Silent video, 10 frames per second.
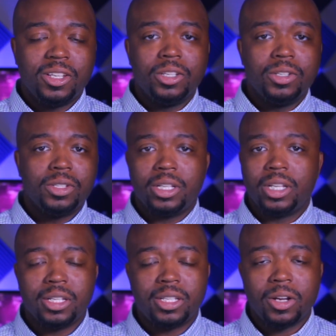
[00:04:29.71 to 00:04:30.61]
you can use it
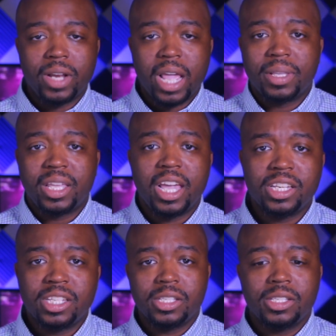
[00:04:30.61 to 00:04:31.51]
in certain
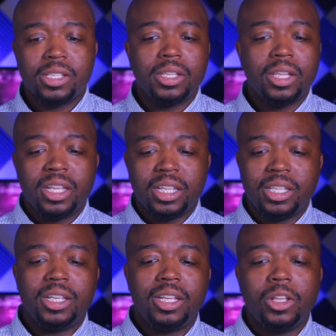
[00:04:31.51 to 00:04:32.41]
applications,
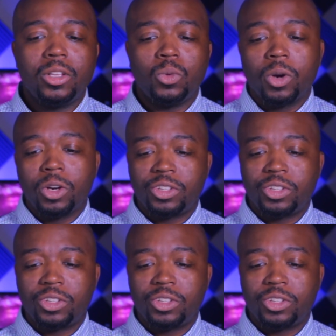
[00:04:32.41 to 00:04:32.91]
and it, it